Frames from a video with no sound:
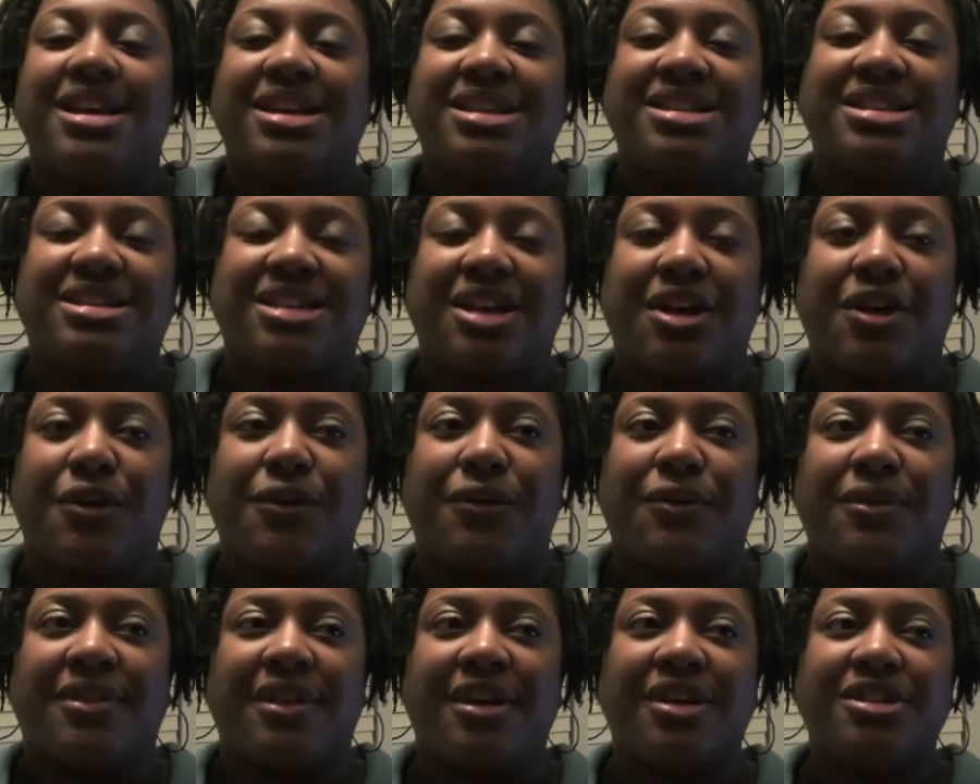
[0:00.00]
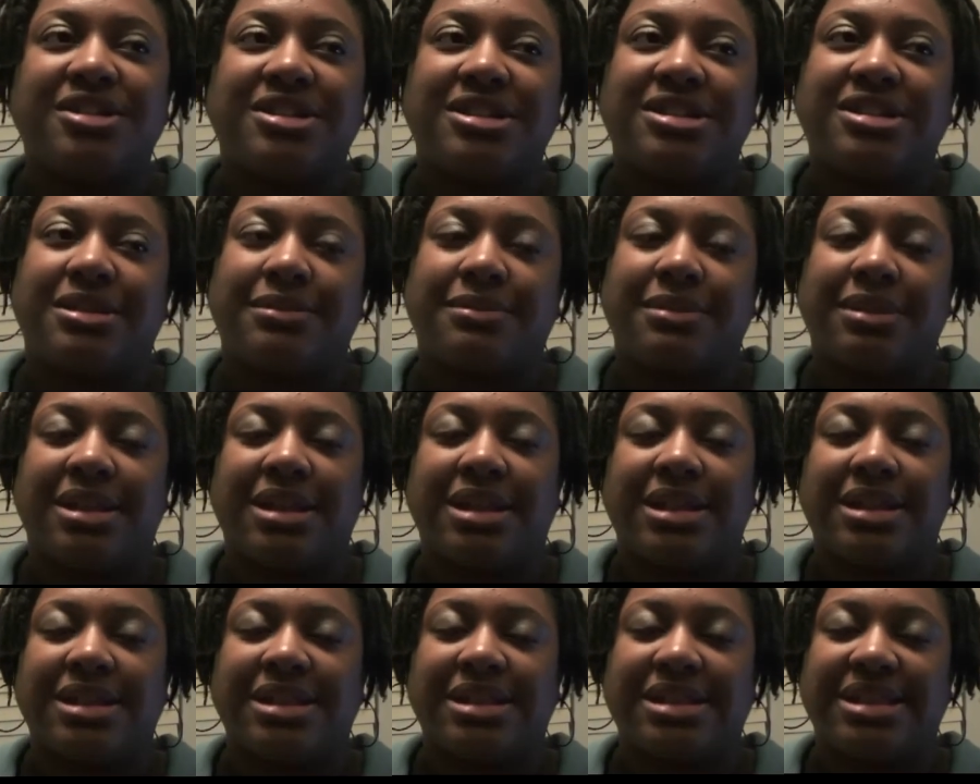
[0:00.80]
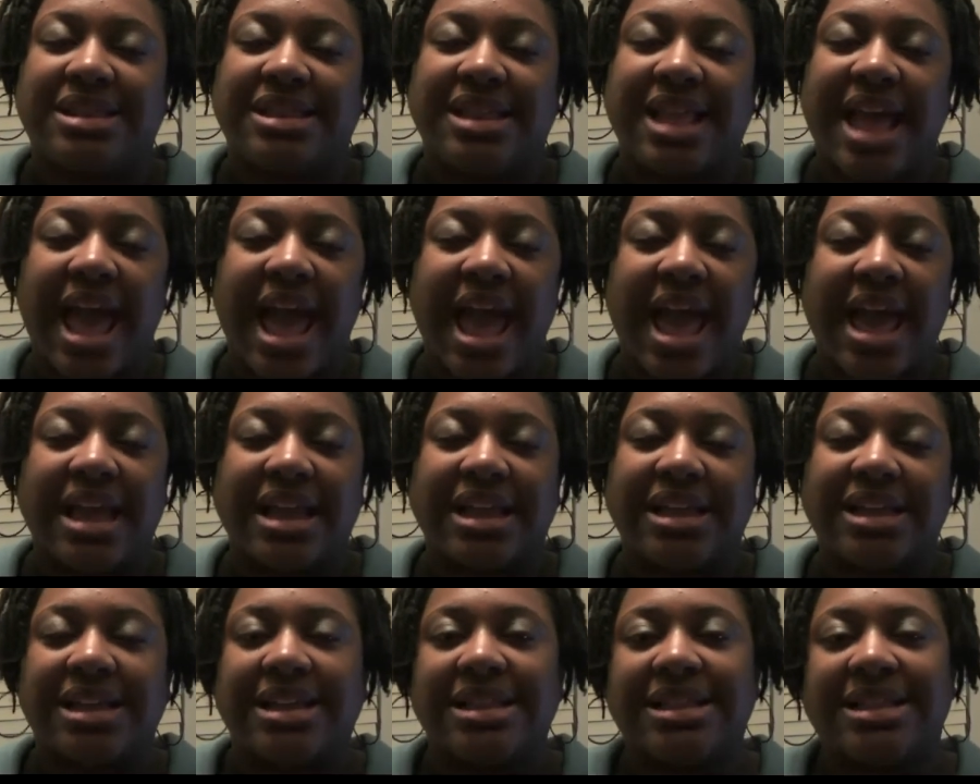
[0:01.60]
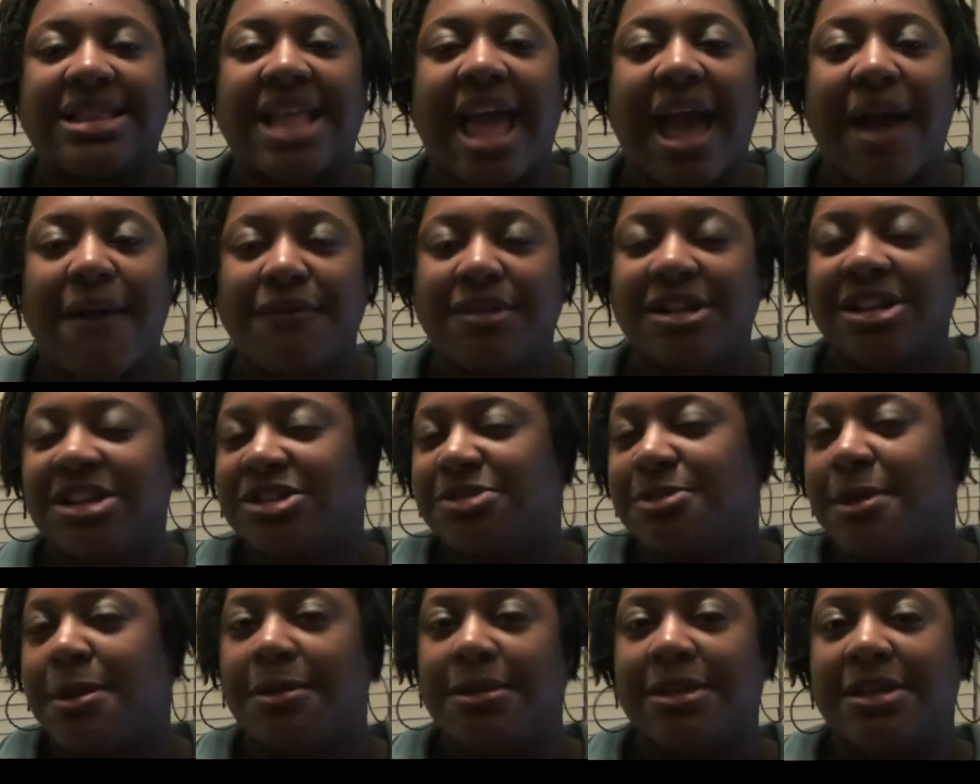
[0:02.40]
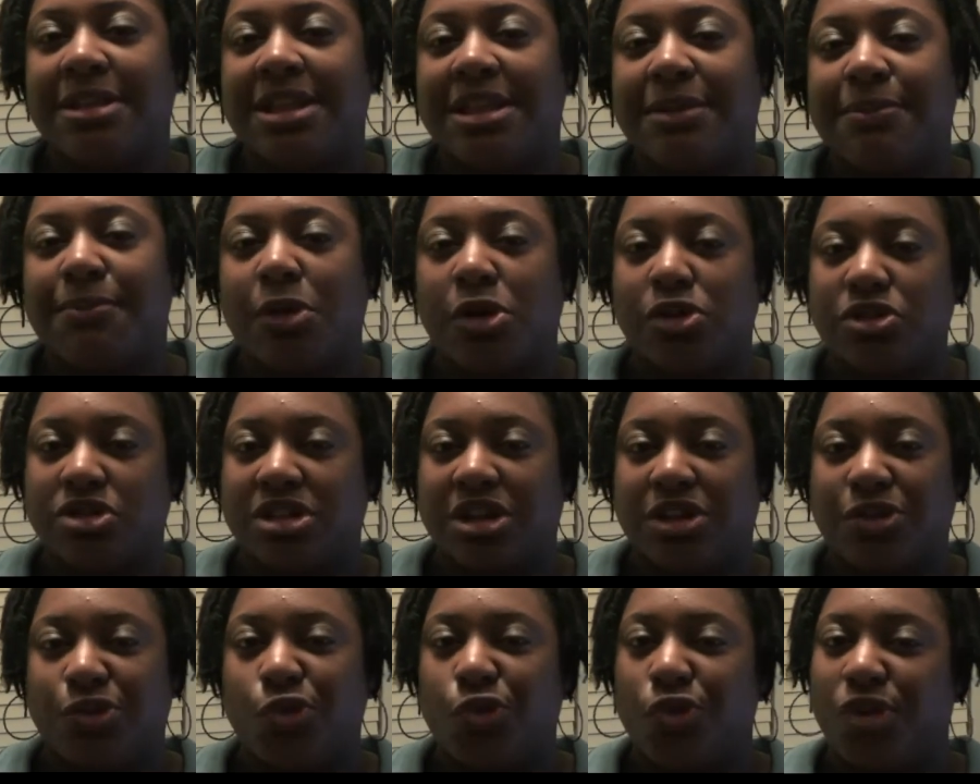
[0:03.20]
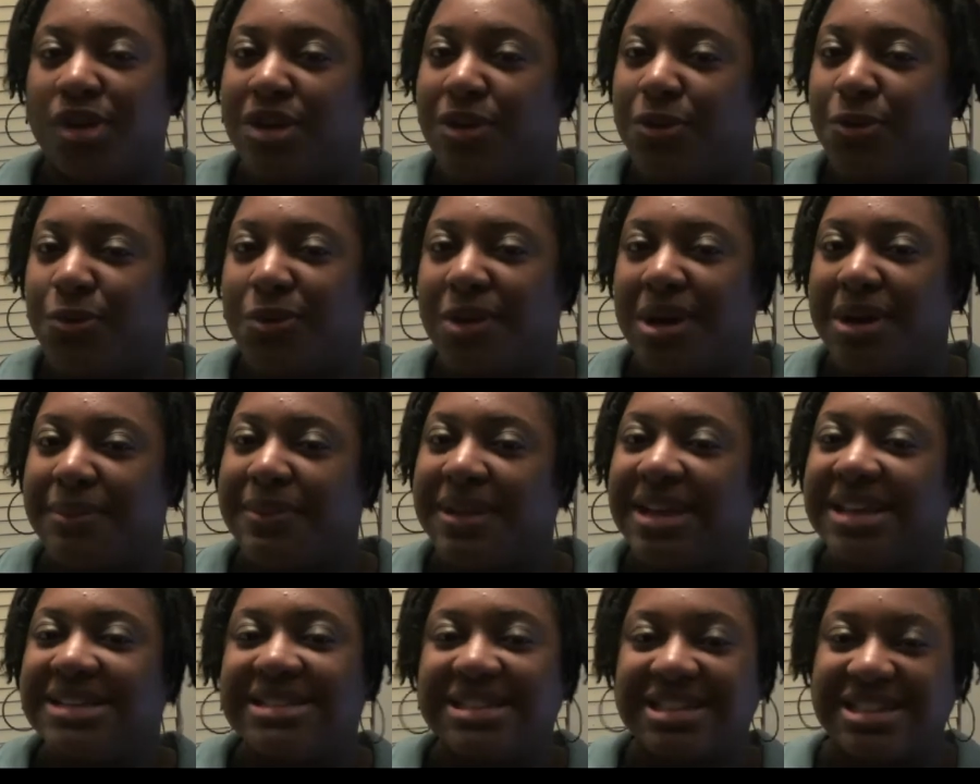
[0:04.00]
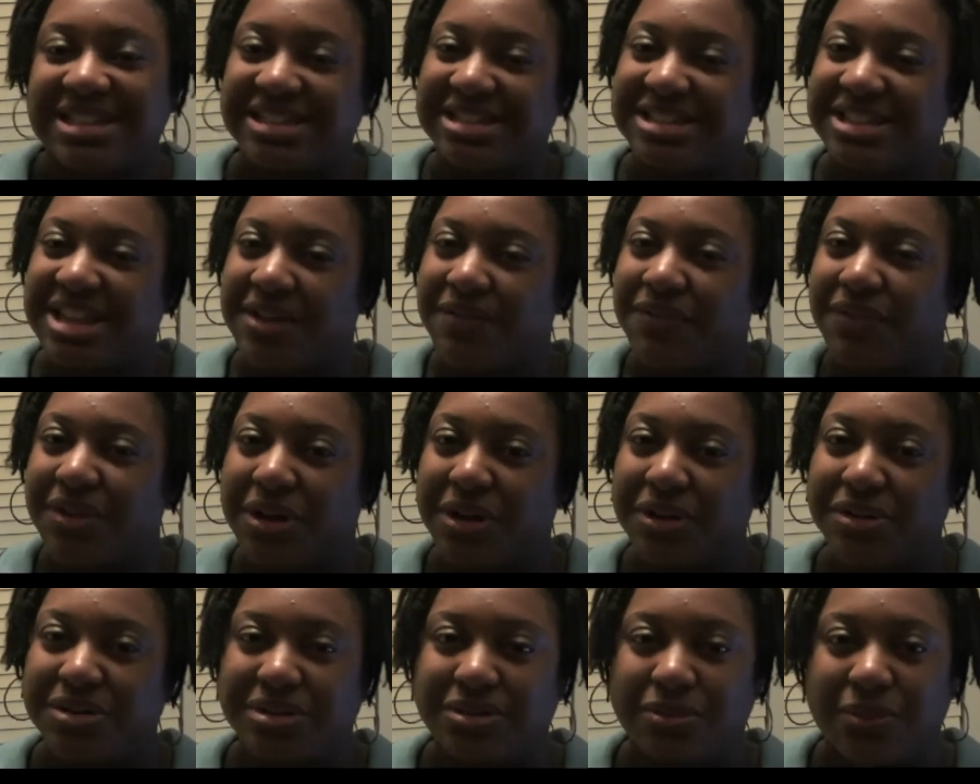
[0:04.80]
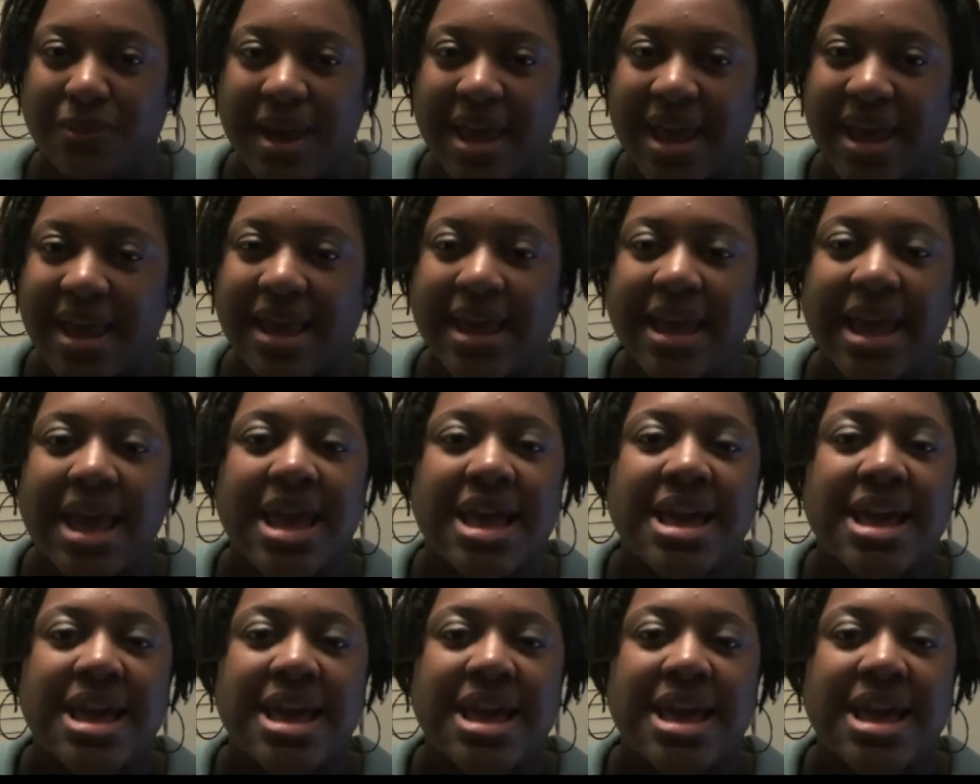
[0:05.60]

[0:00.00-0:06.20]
So those are some of it. that that one is probably the most annoying one because it just never goes away.